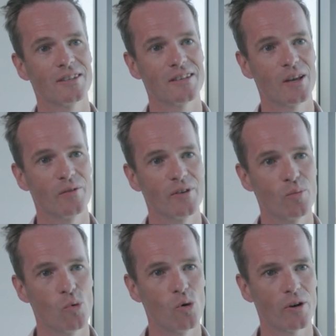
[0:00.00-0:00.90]

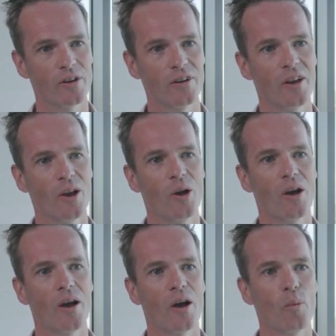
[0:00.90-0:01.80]
David Morgan,
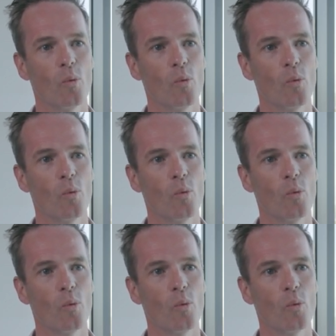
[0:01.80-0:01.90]
um,